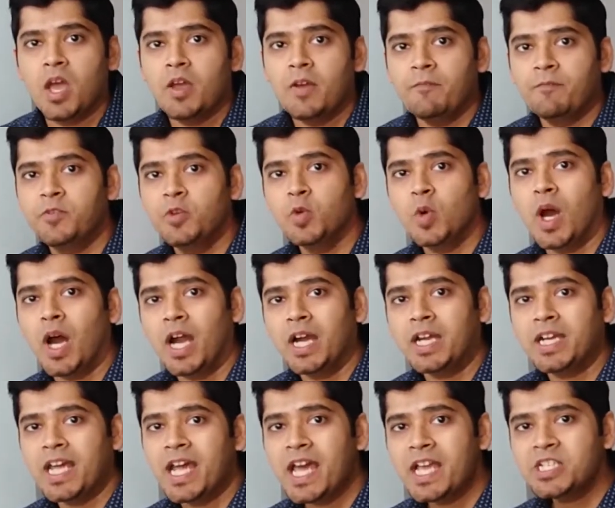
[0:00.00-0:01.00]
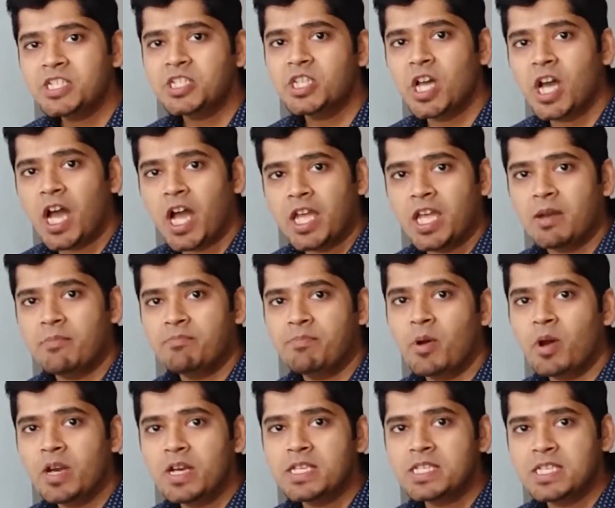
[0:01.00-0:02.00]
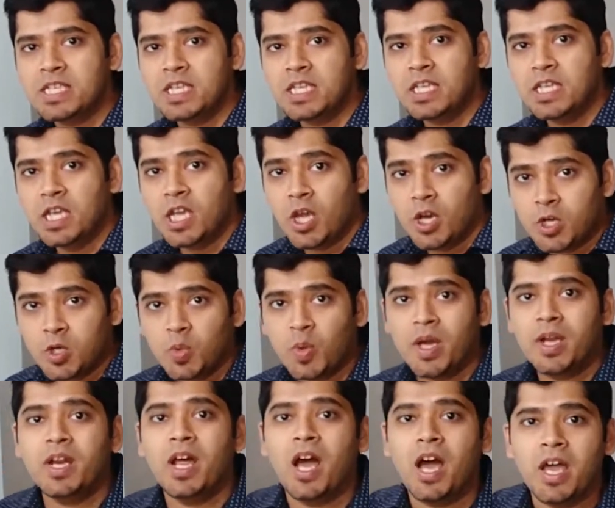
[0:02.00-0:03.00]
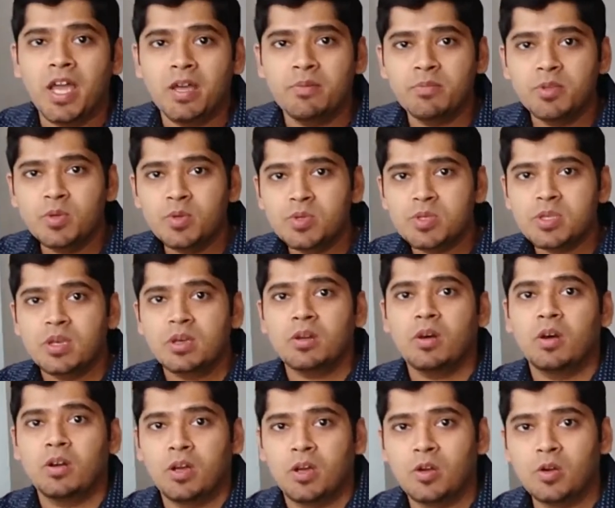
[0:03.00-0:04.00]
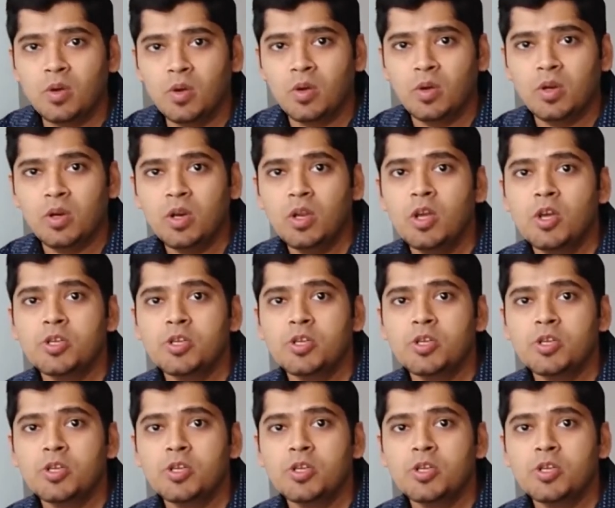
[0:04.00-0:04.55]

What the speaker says: you attach the IAM policy to an IAM user or a role,